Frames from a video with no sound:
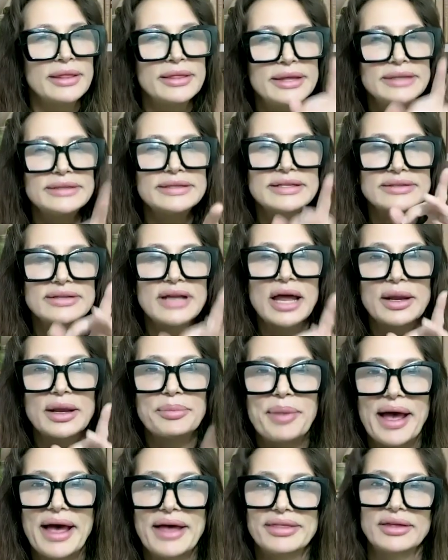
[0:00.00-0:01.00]
This is not a
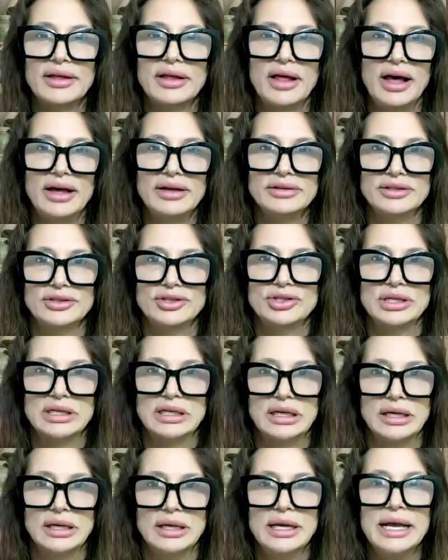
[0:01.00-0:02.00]

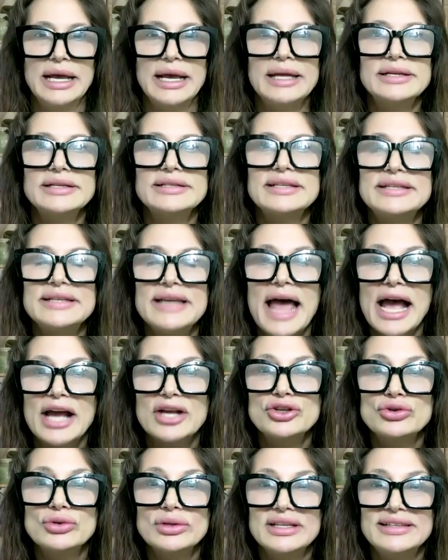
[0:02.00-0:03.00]
pathology. It is a
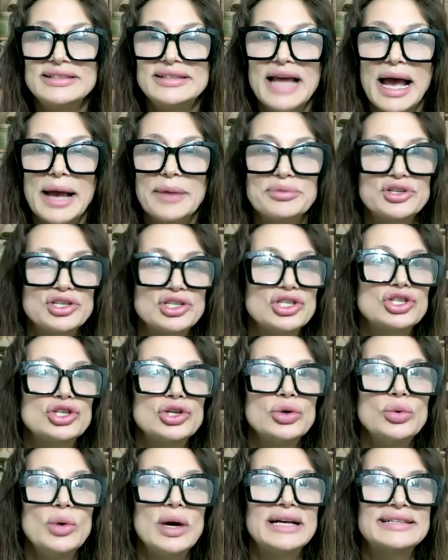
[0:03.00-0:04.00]
natural adaptation
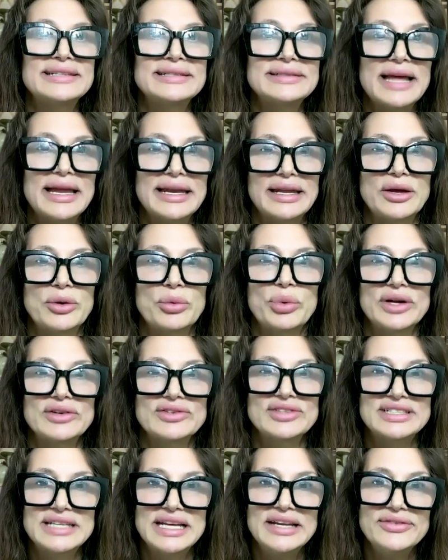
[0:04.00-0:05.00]
to a setting where
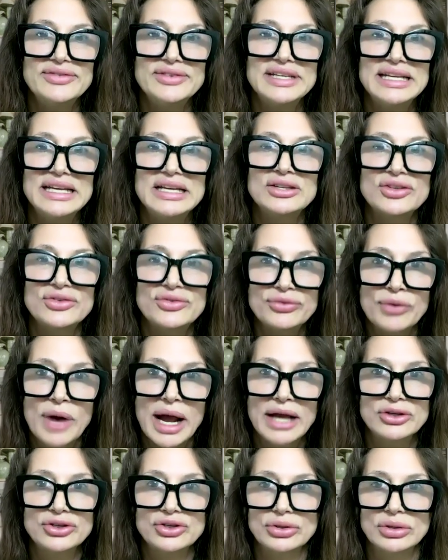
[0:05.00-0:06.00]
safety is
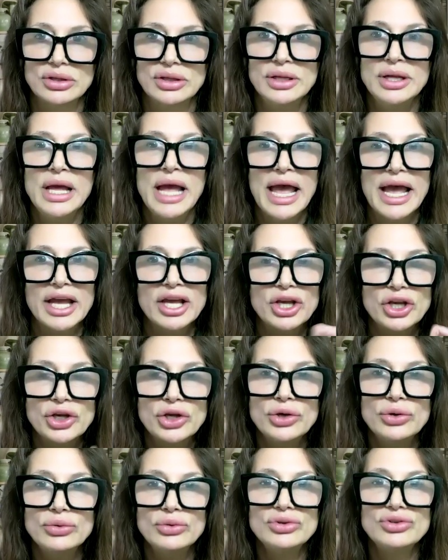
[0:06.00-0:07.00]
fragile and
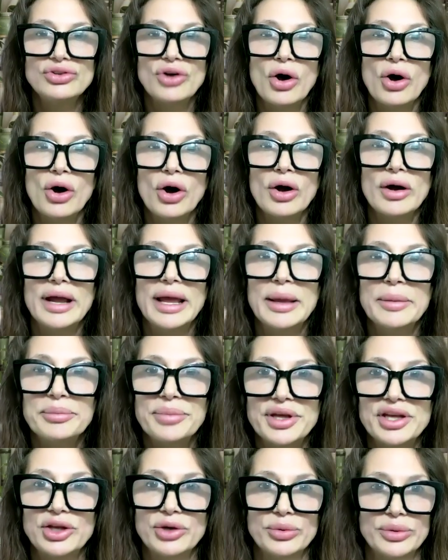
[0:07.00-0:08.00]
cues are
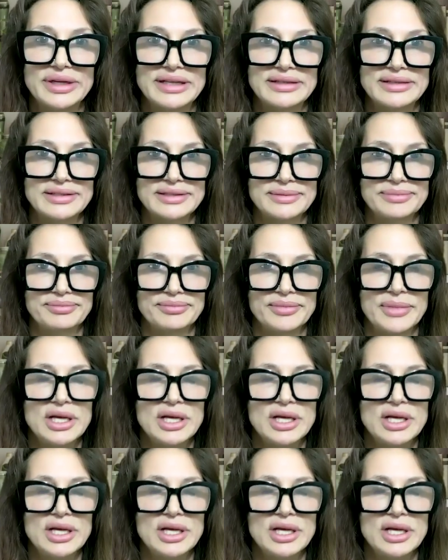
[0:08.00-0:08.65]
ambiguous.